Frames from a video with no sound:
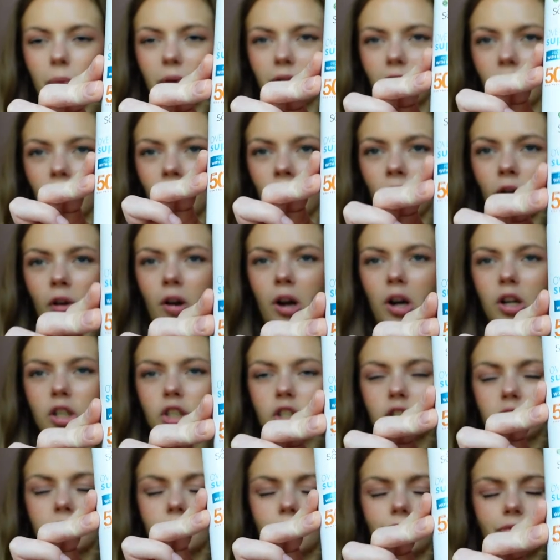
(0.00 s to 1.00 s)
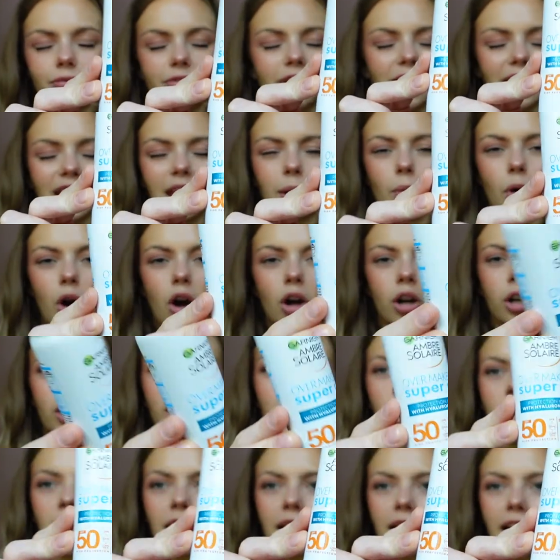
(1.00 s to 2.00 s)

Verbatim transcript: of the La Roche thingy one.